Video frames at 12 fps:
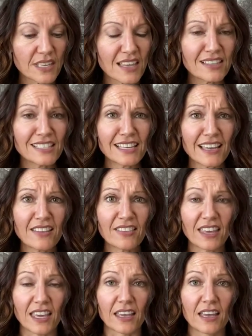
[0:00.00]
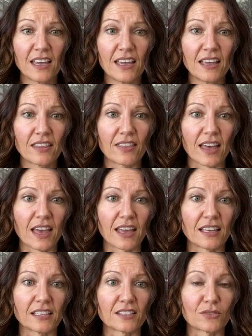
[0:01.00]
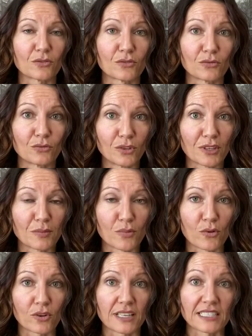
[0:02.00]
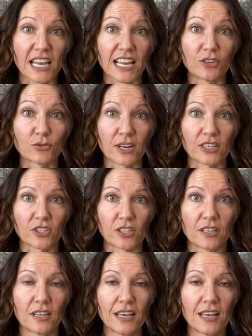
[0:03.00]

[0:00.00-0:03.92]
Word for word: The second thing that is really important is hydration.